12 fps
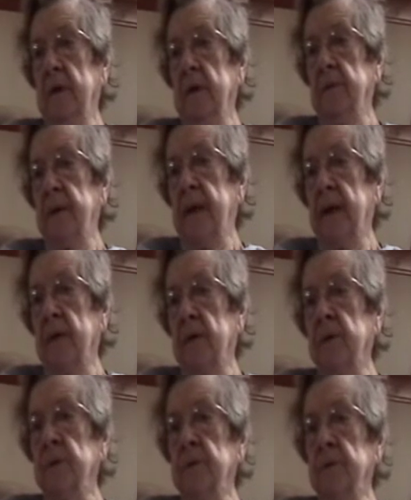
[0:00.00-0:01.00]
We had our
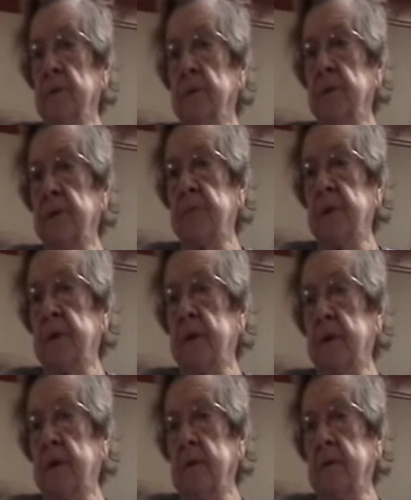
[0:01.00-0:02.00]
own
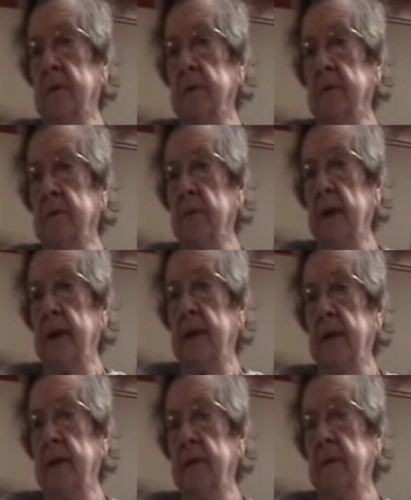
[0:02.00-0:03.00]
arithmetic,
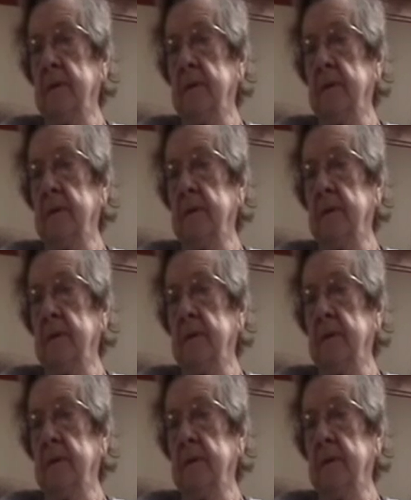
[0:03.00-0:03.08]
writing,